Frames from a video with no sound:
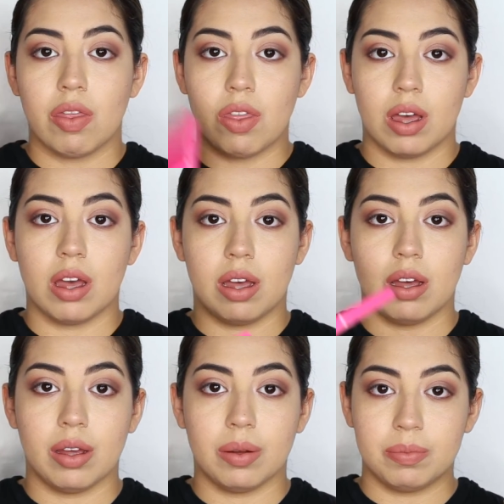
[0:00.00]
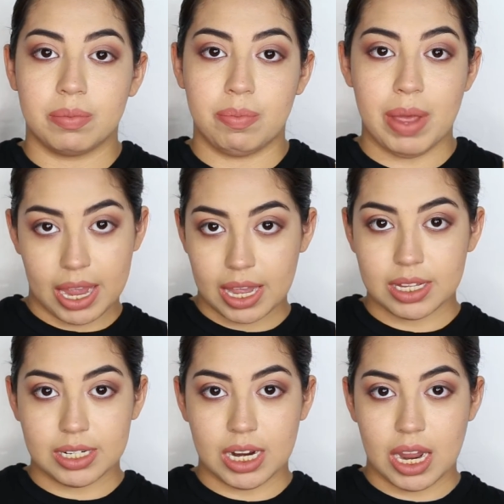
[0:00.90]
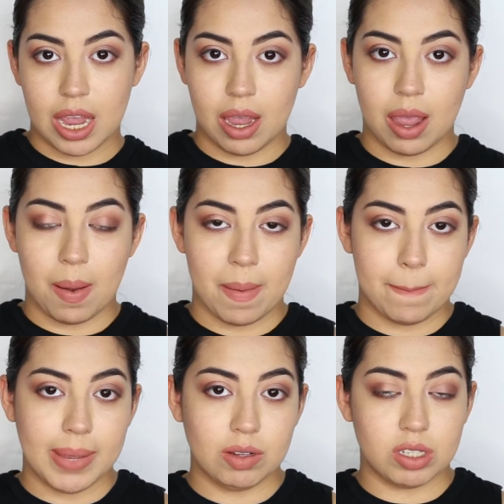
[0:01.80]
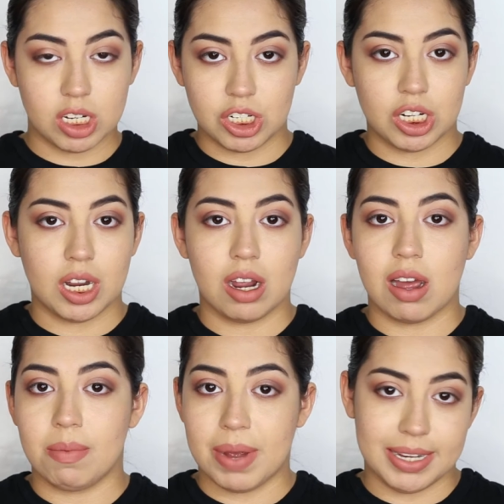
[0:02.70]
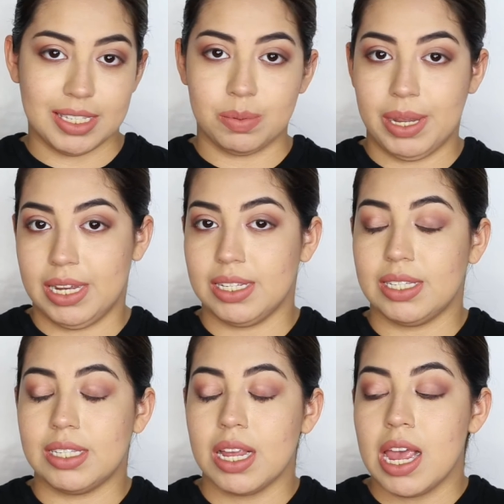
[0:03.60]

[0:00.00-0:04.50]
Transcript: the back in the day musician on MySpace,